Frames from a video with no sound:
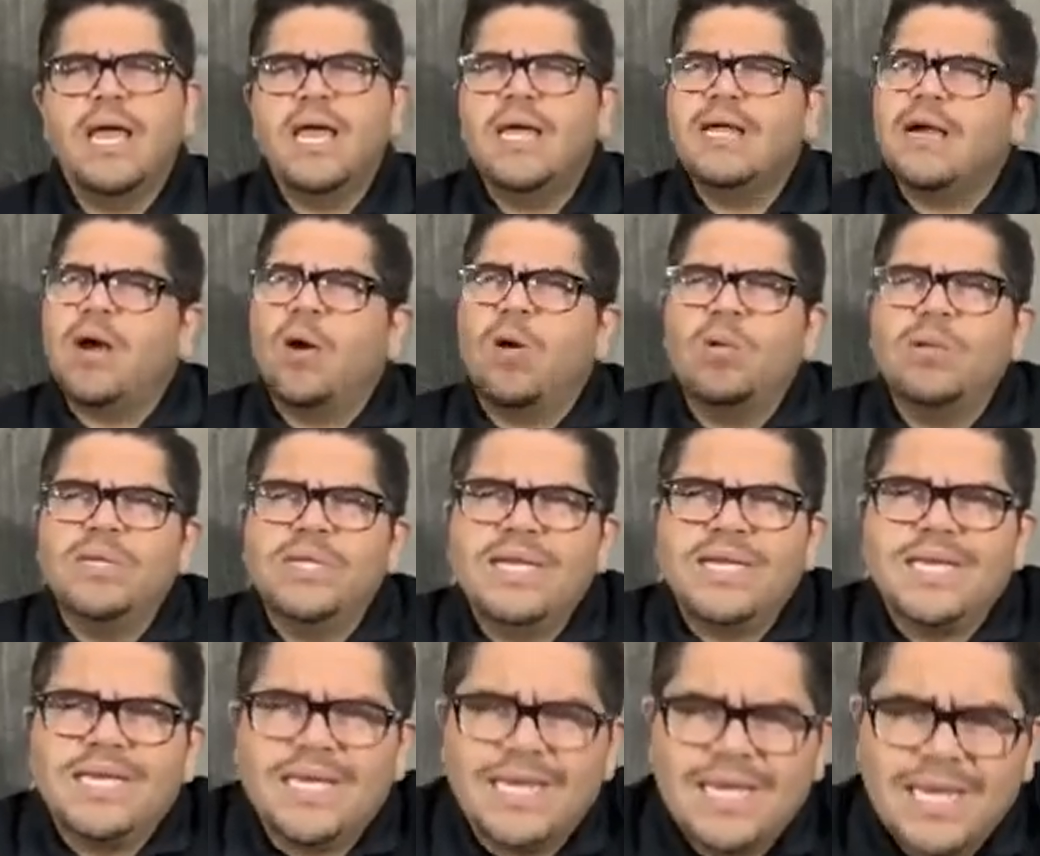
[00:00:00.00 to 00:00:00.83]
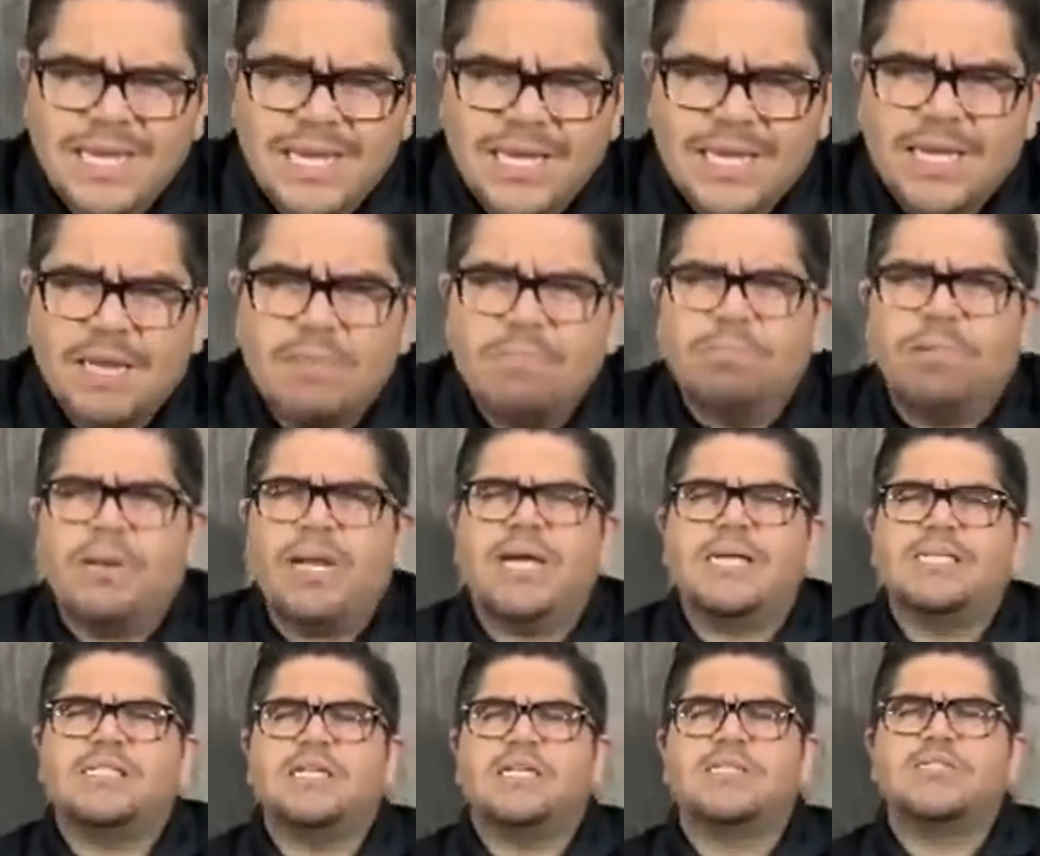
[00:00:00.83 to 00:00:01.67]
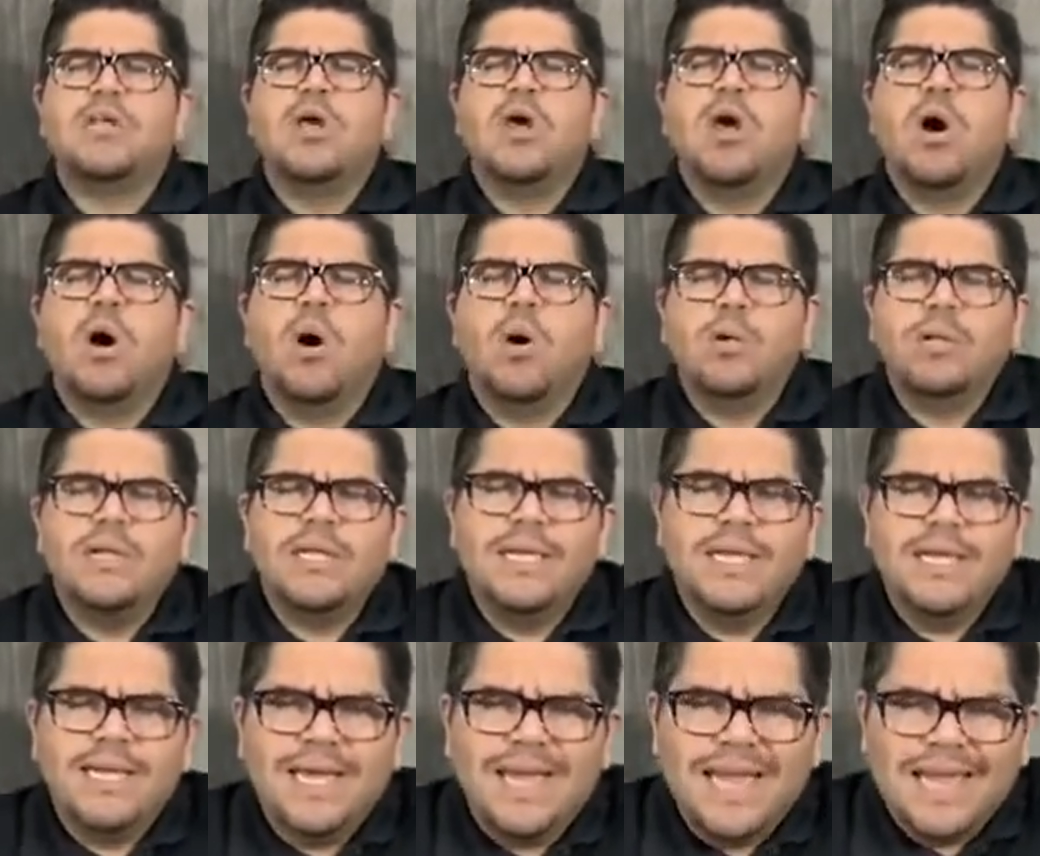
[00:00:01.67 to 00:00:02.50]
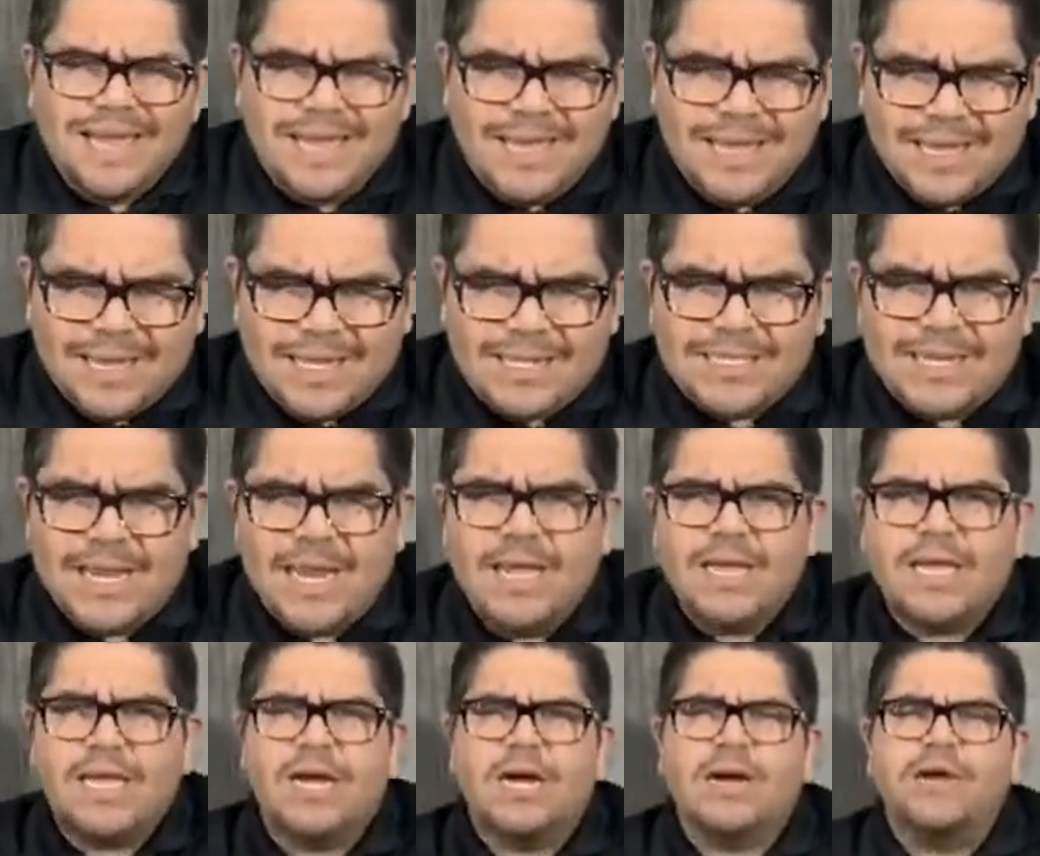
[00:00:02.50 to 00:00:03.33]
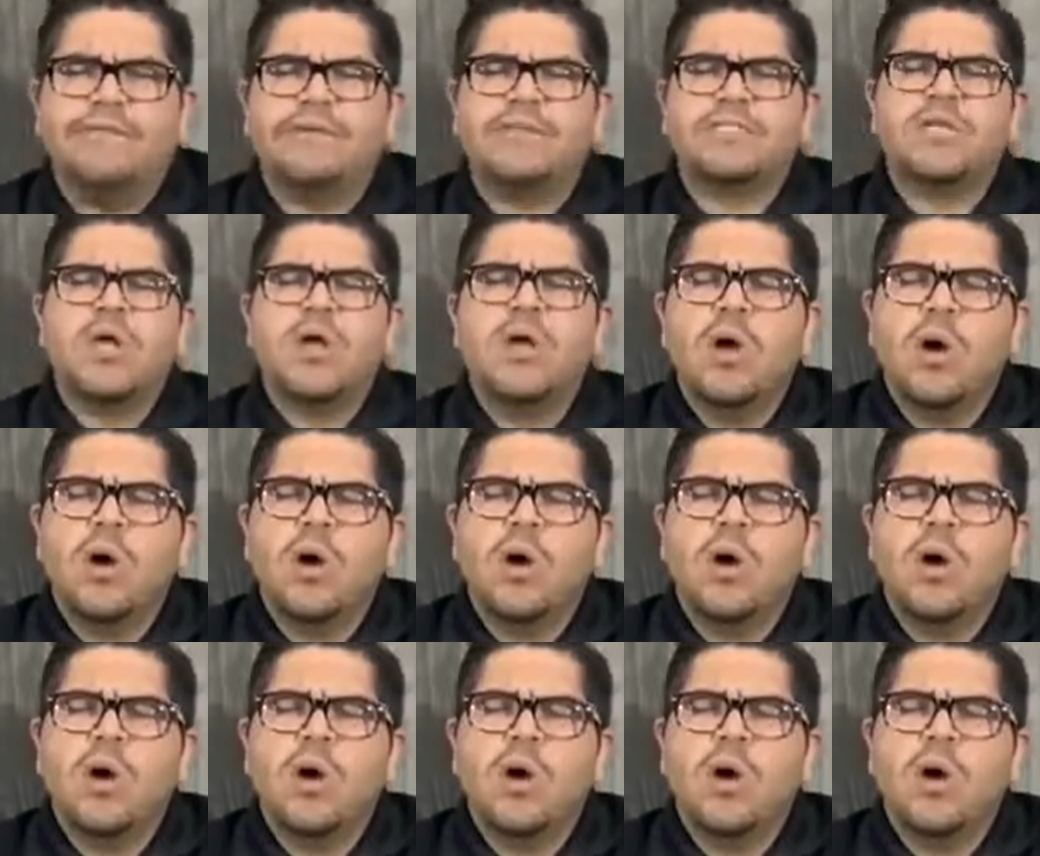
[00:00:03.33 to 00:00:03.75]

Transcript: Only He can bless us. Only He can take care of us.